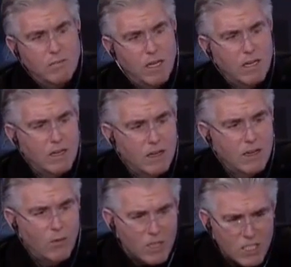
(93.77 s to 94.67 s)
I'm like,
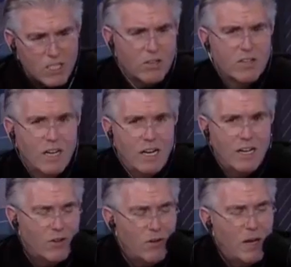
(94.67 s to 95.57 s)
"Well, what shirt? How'd
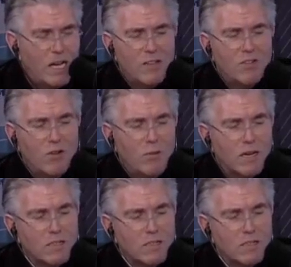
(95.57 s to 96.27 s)
you know about it?"